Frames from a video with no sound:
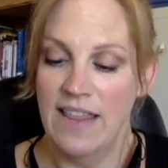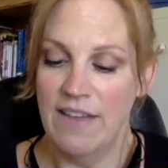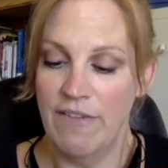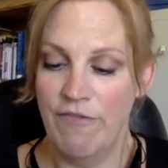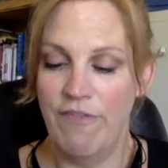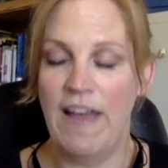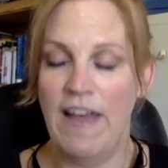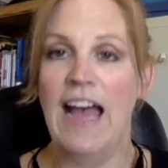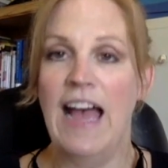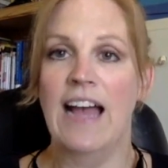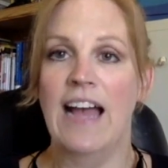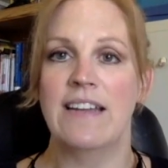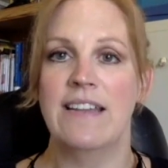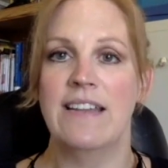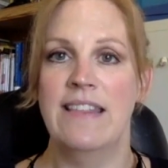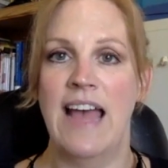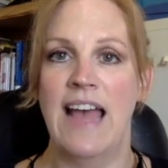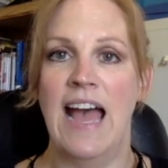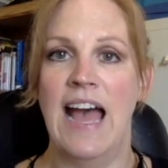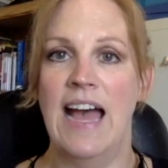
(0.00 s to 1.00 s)
the fact
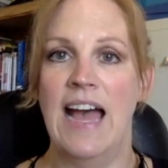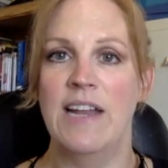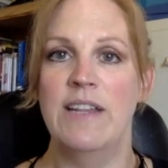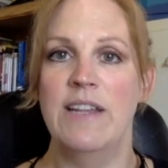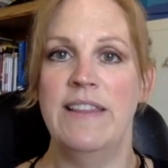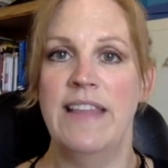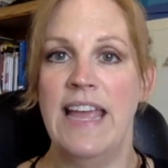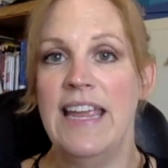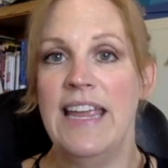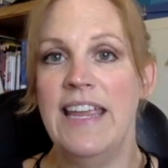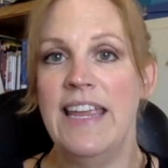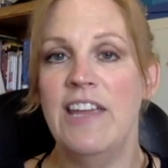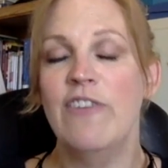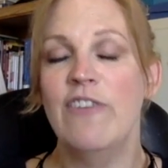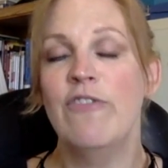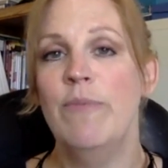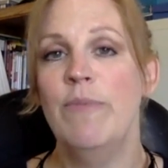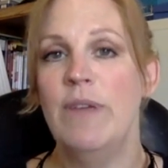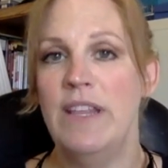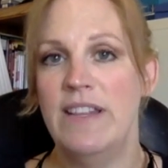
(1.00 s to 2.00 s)
that they
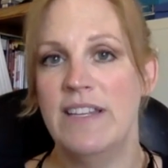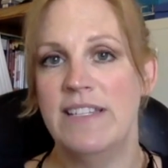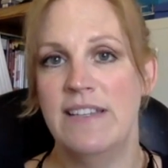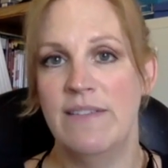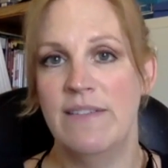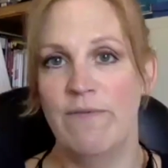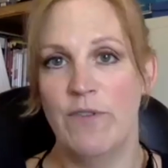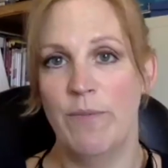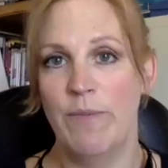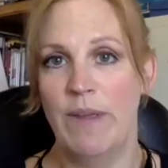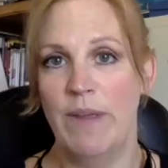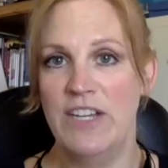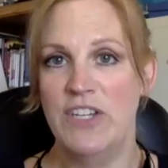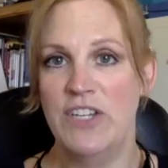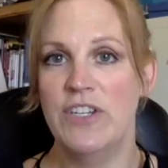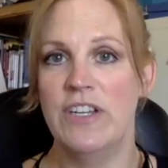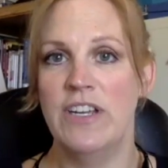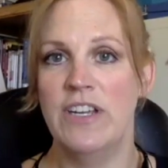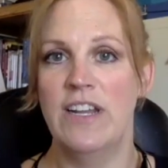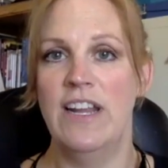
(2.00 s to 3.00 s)
give me this
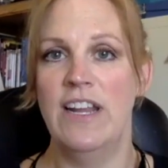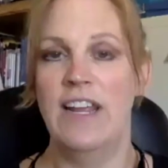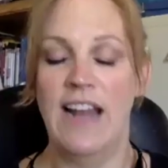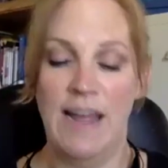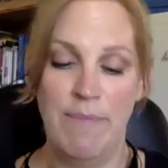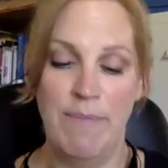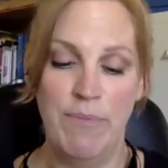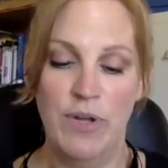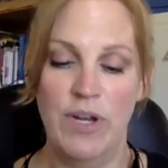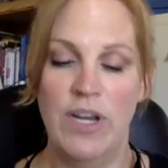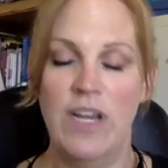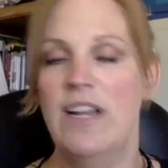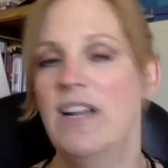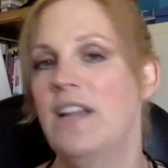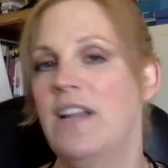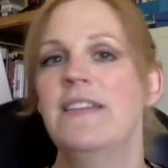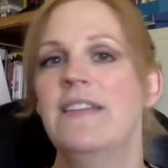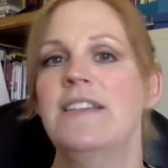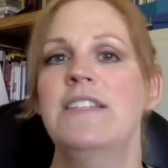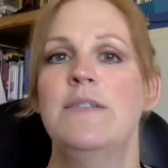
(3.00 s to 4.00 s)
information and I put it
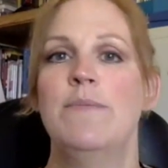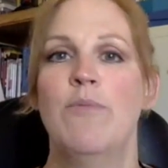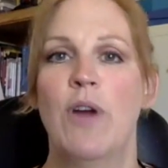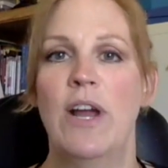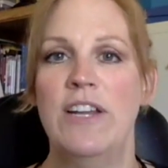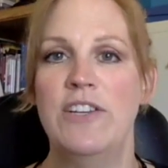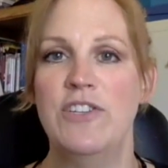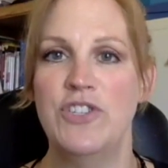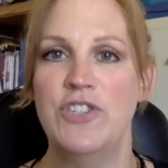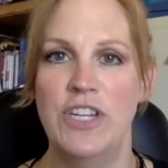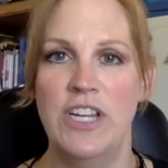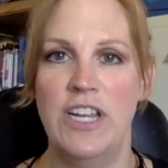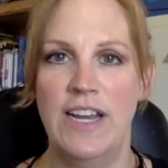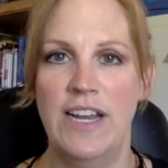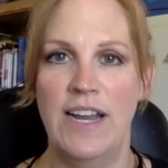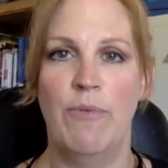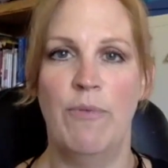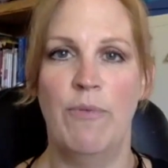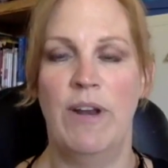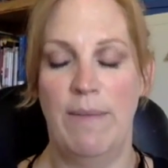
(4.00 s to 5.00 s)
in the spreadsheet,
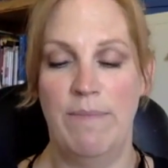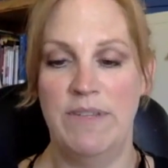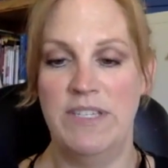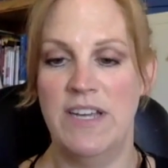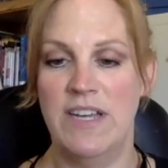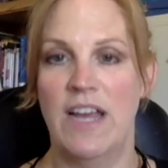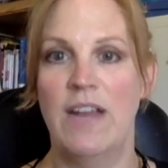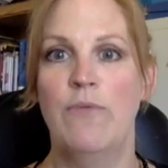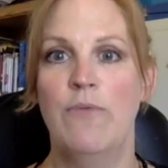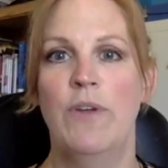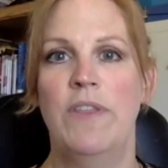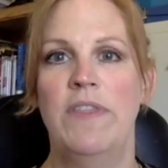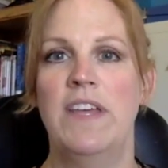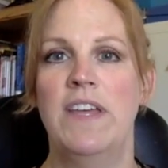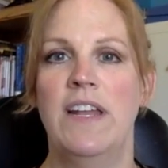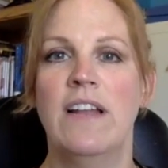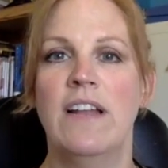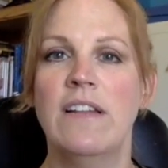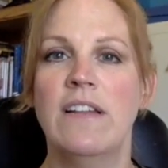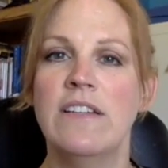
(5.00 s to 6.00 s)
and when I'm done with
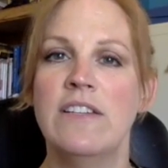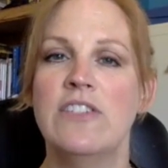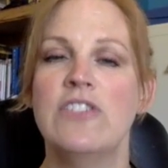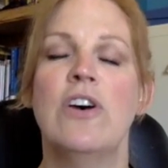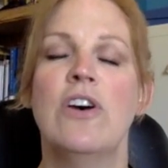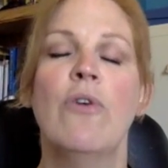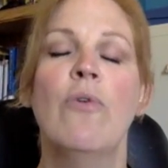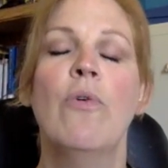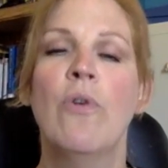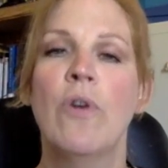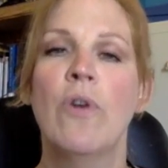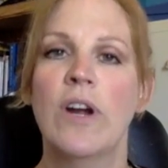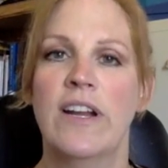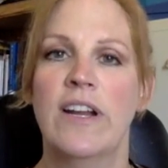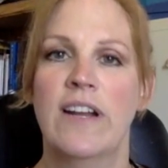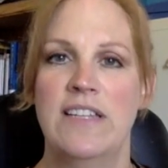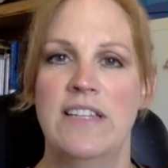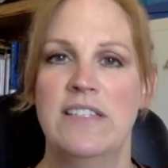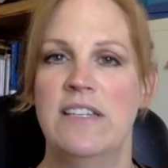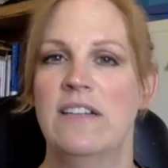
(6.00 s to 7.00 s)
it, it looks so
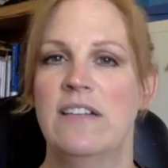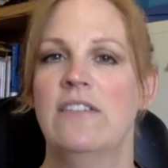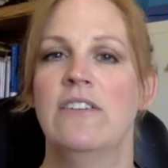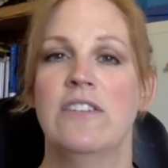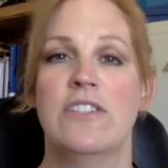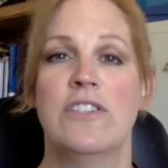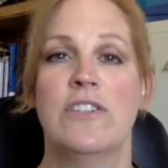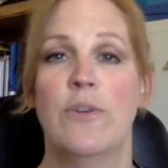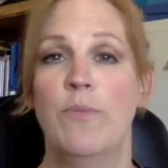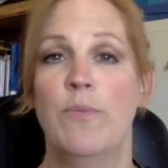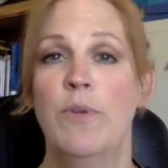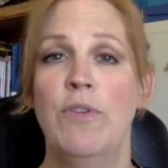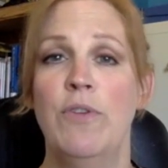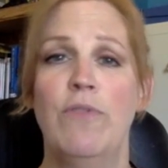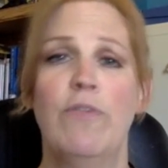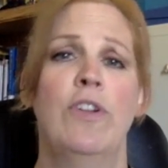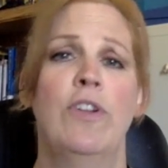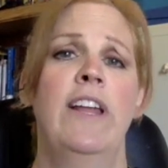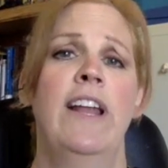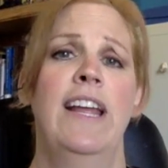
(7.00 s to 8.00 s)
organized and it looks so
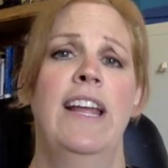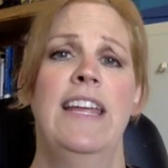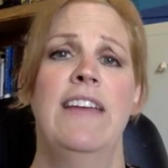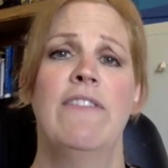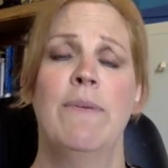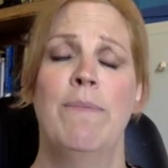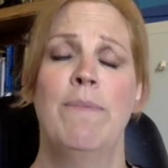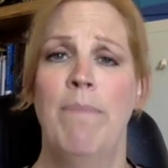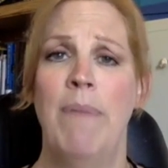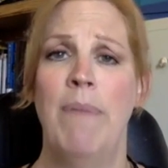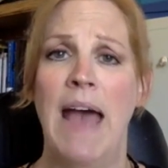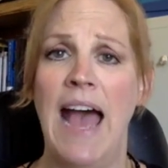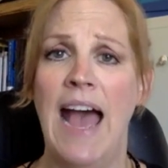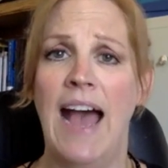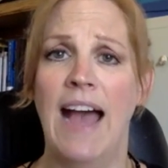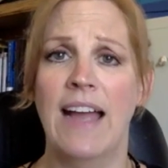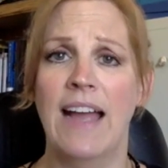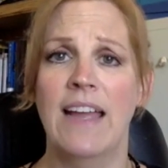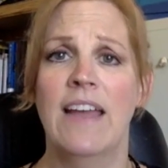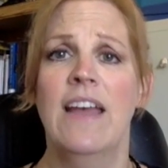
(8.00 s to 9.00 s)
beautiful, and I give it
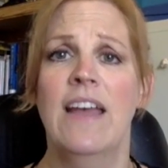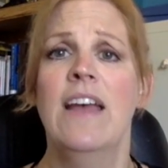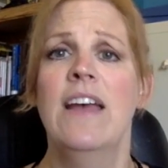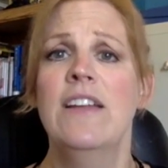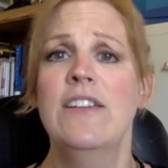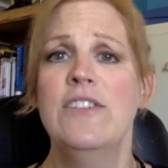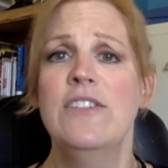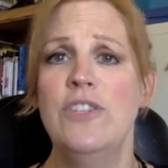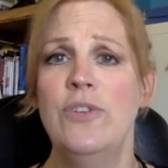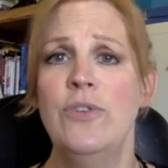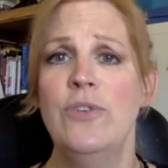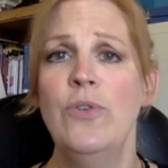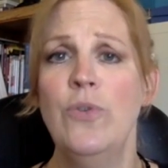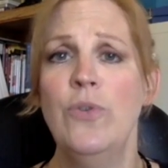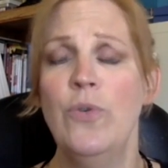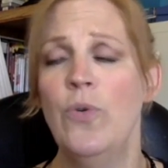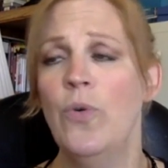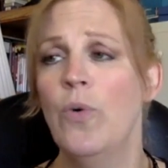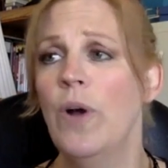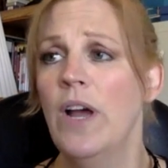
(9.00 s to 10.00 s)
back
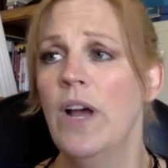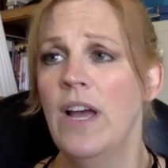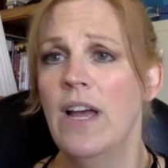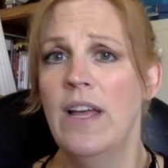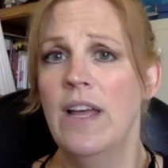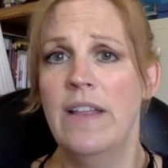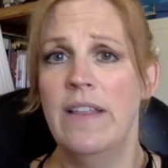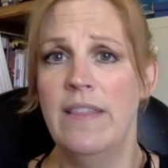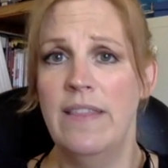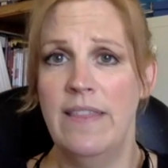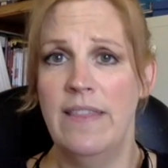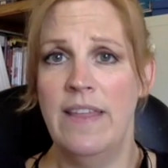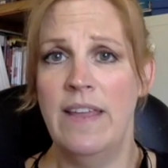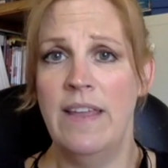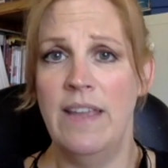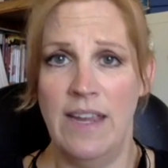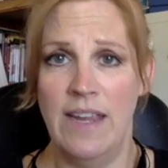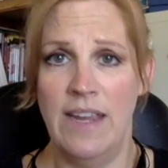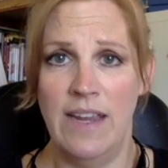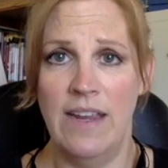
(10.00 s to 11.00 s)
to
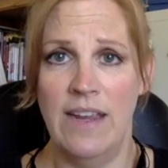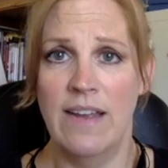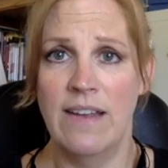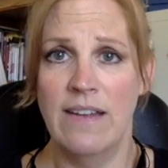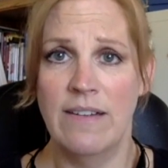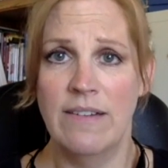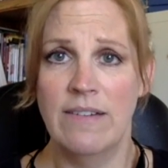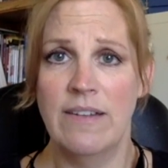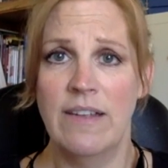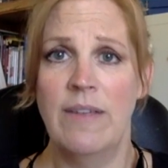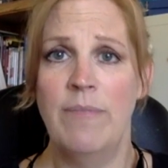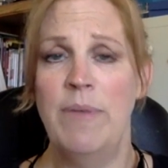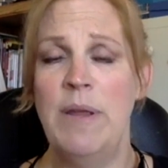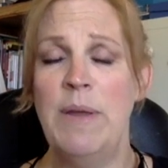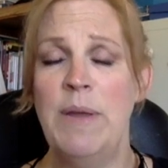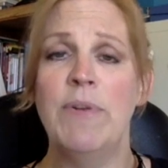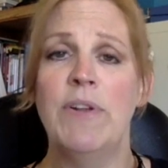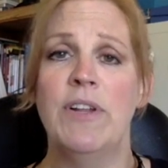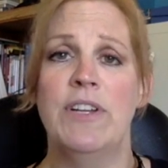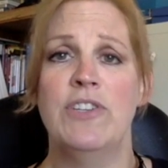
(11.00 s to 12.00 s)
the
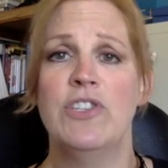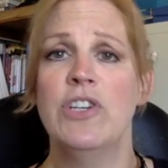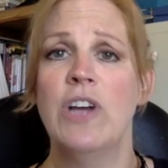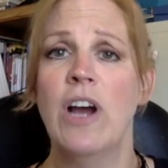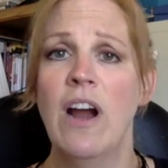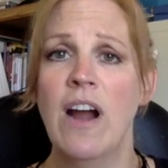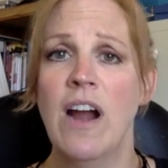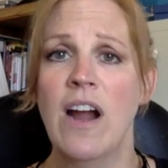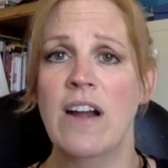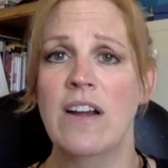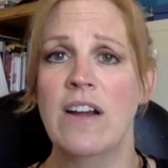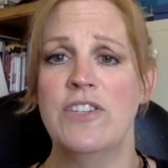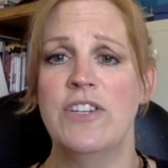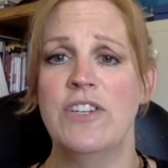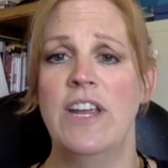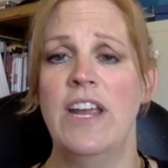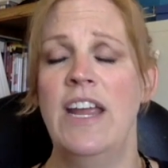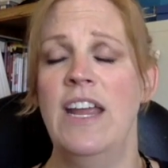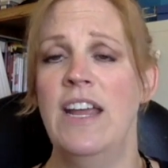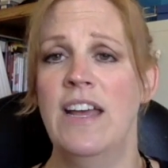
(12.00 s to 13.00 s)
people in charge
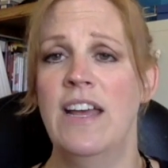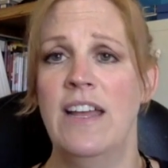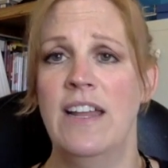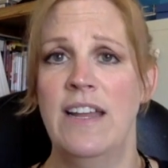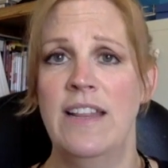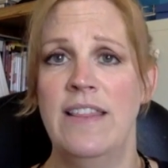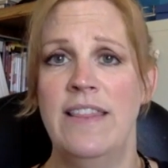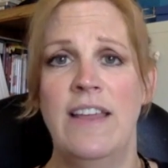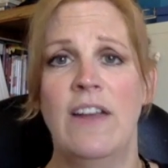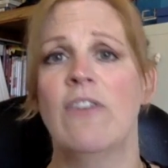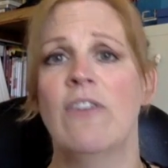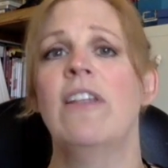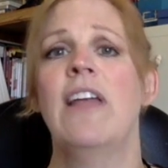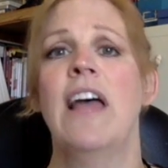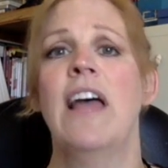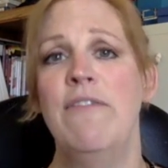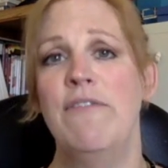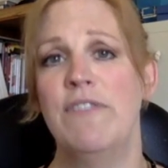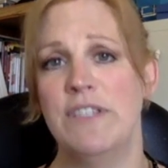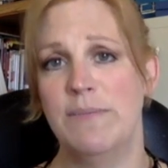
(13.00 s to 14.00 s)
and their
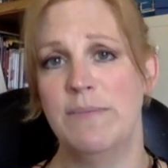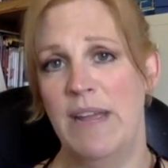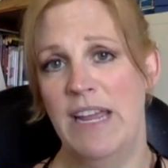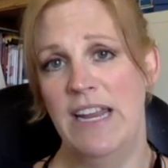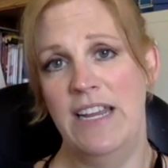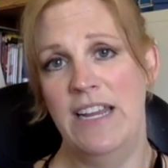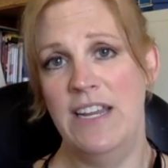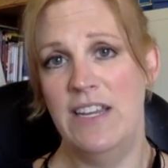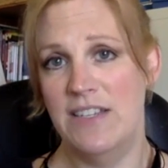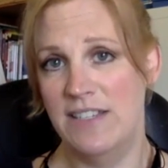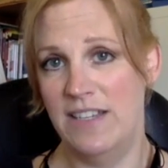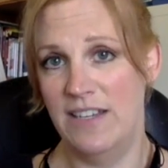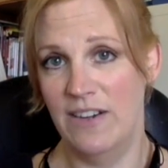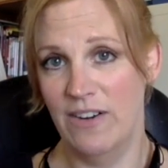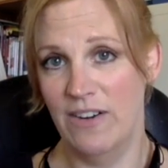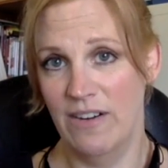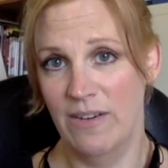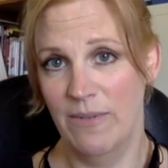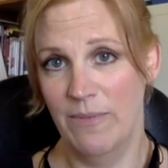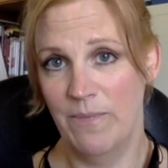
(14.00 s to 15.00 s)
life is made easier.